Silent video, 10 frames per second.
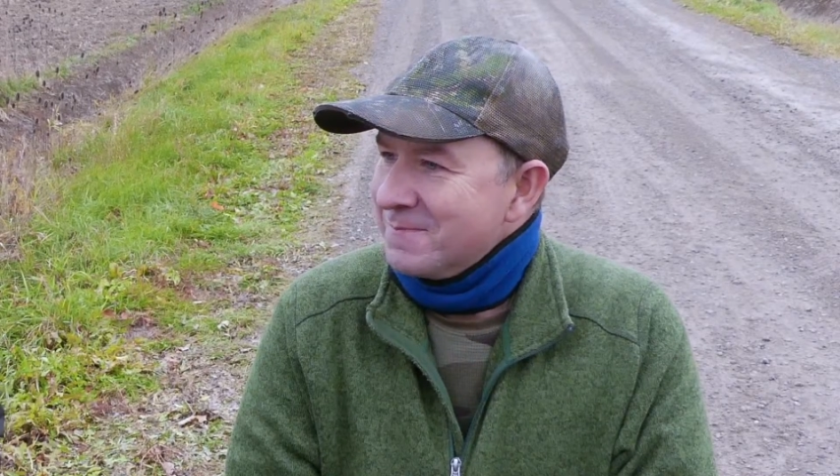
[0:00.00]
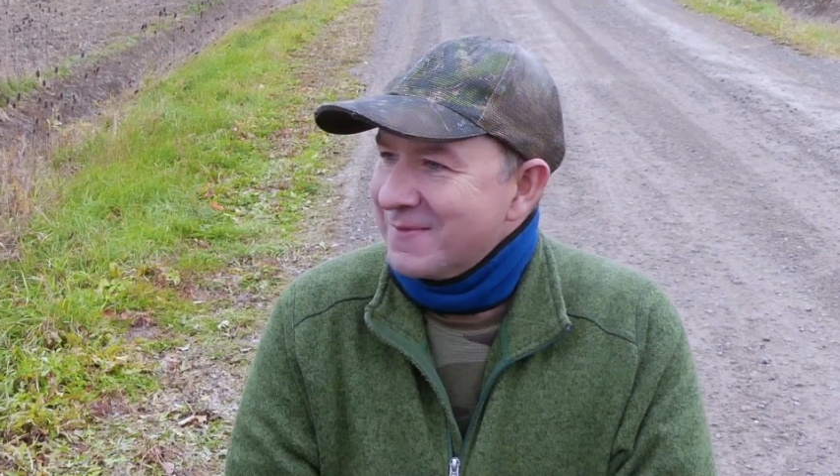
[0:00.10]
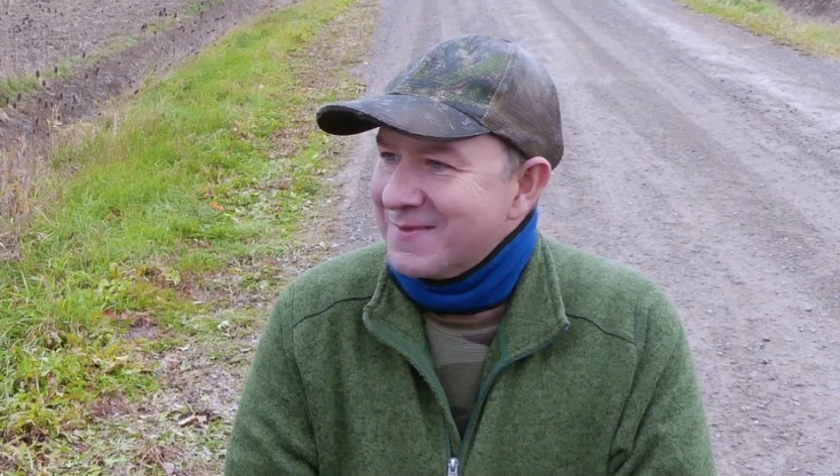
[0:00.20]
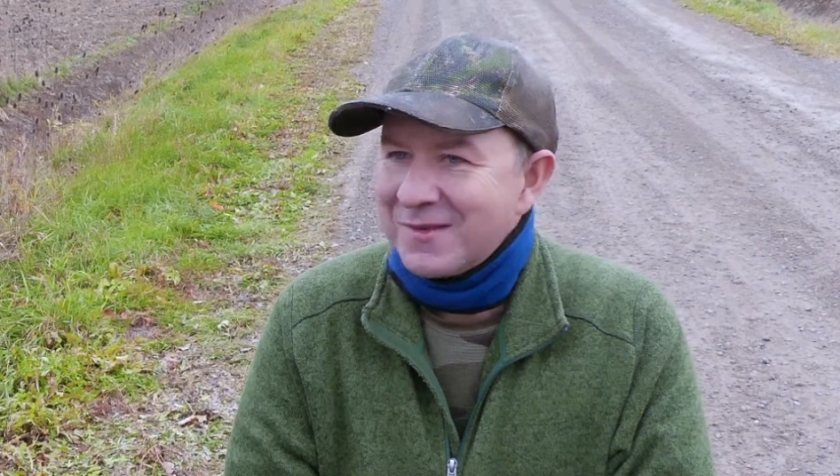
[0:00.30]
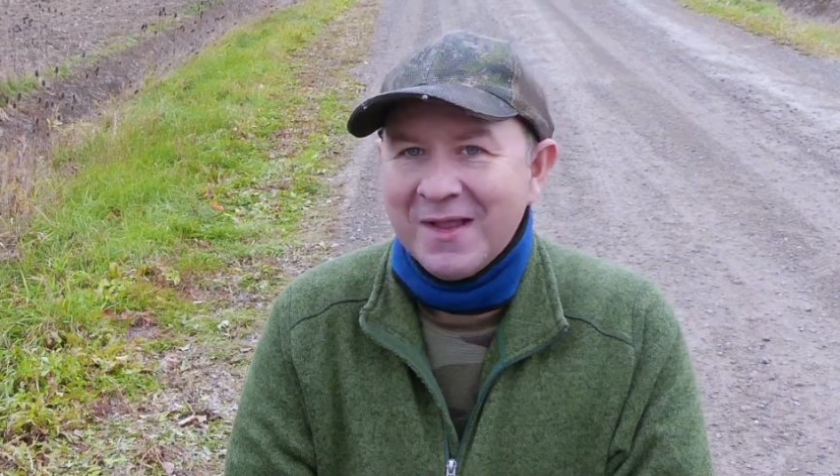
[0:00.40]
so
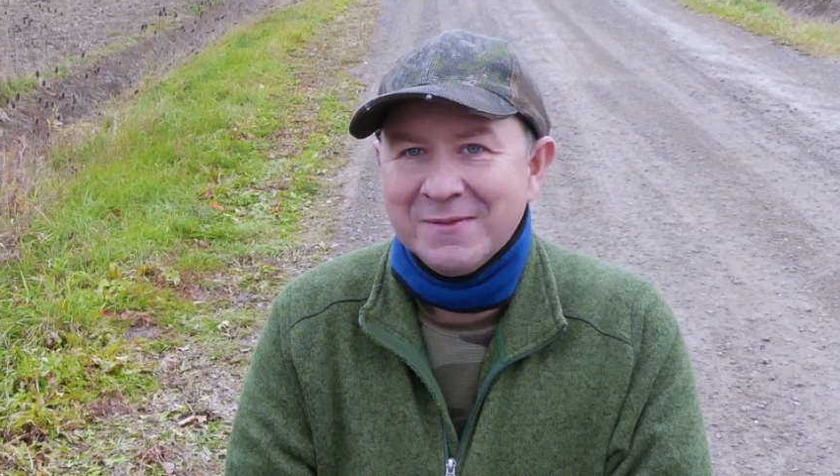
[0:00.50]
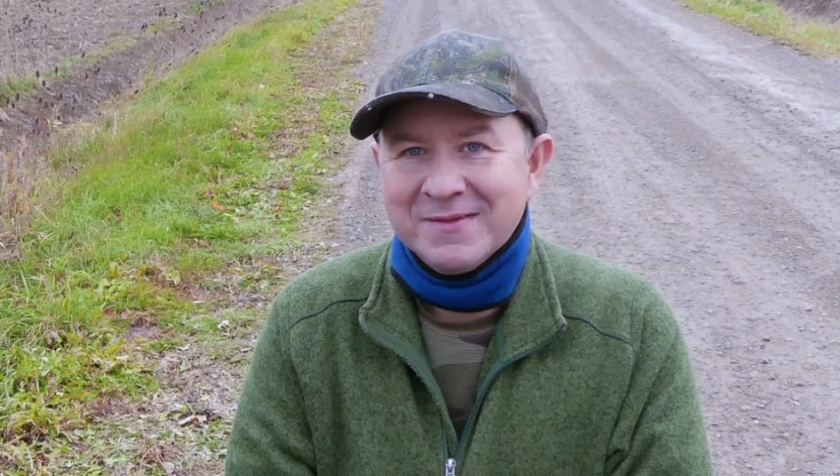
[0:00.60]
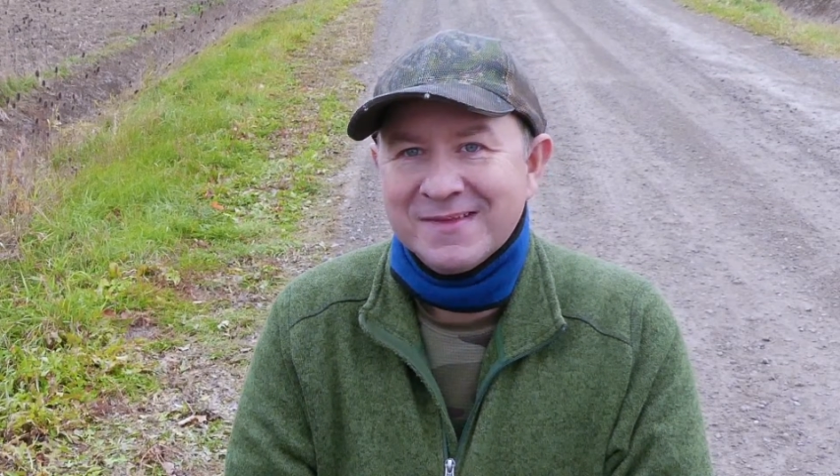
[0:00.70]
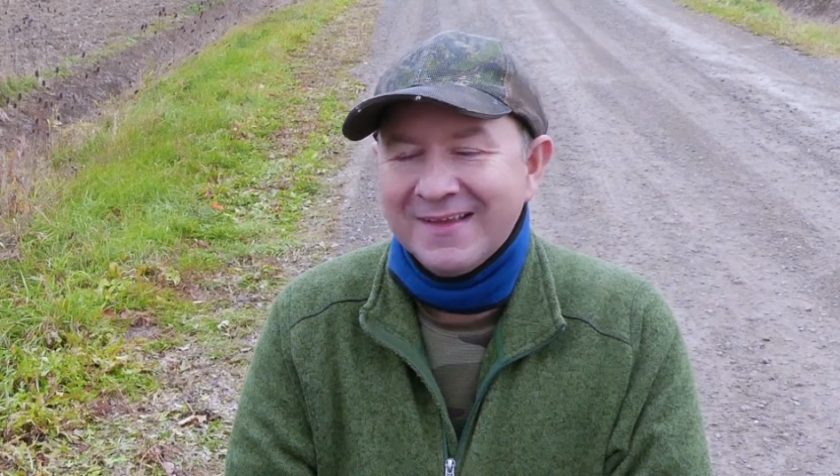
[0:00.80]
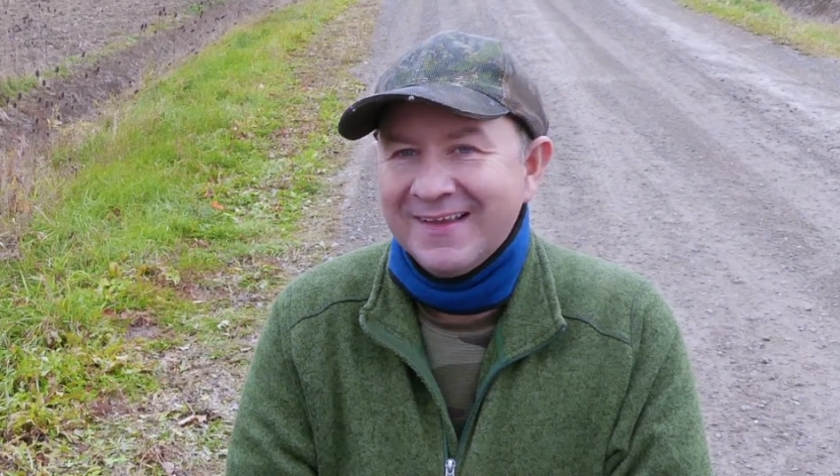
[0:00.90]
Actually, anyways, it
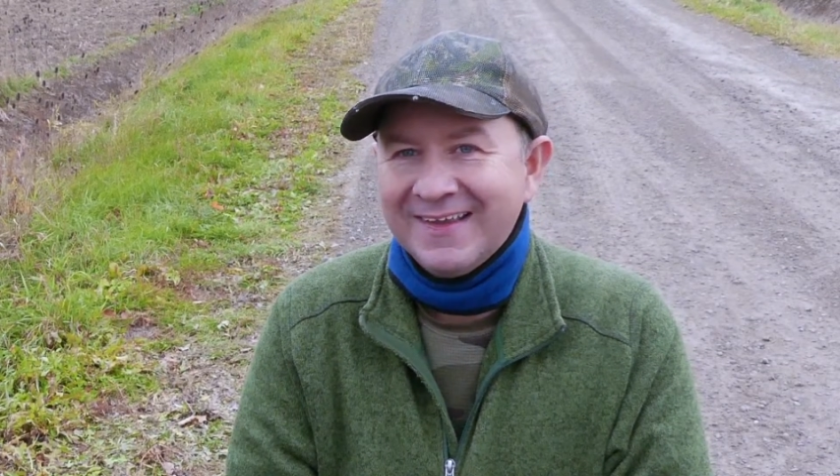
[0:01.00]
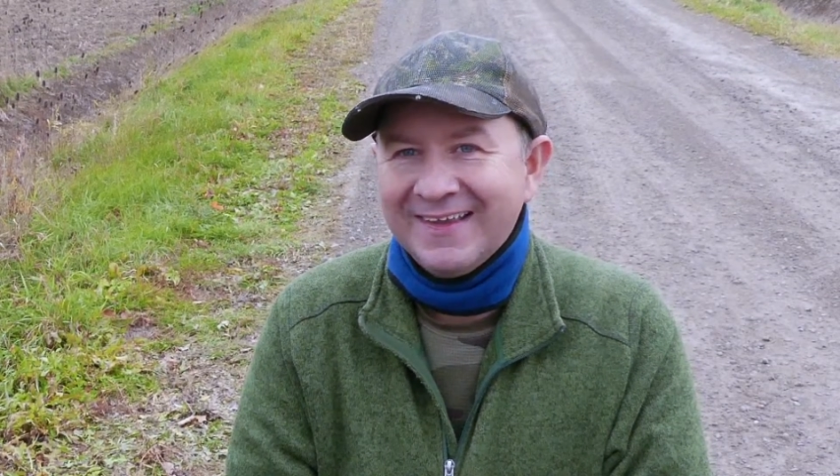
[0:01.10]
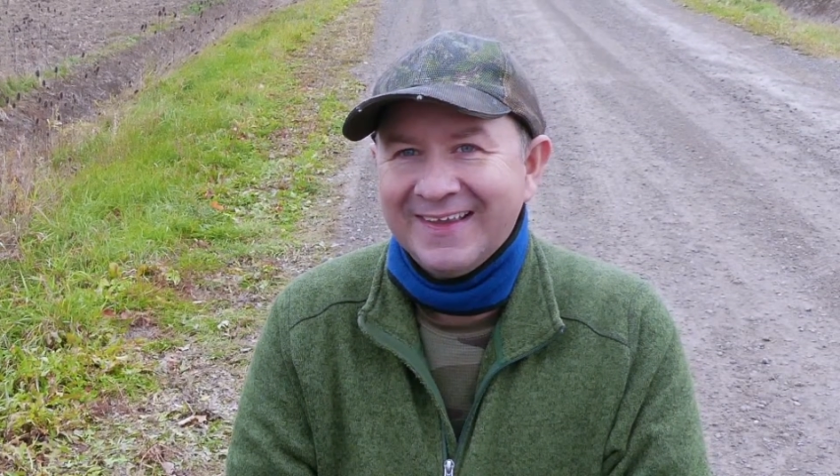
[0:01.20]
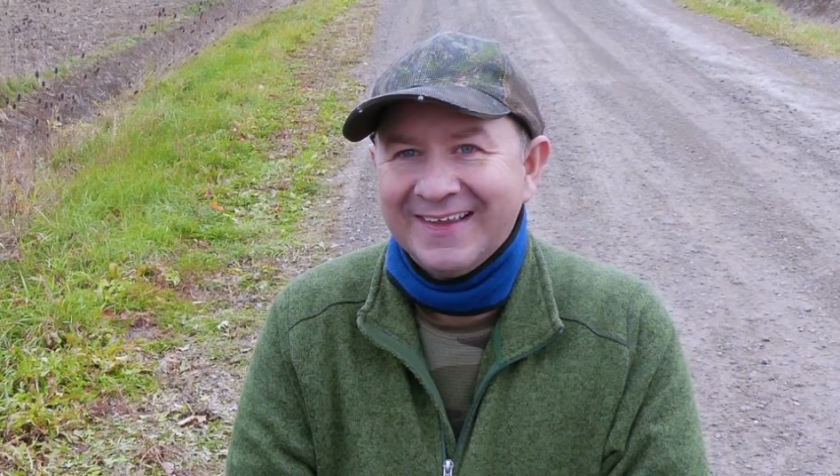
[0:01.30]
works either way.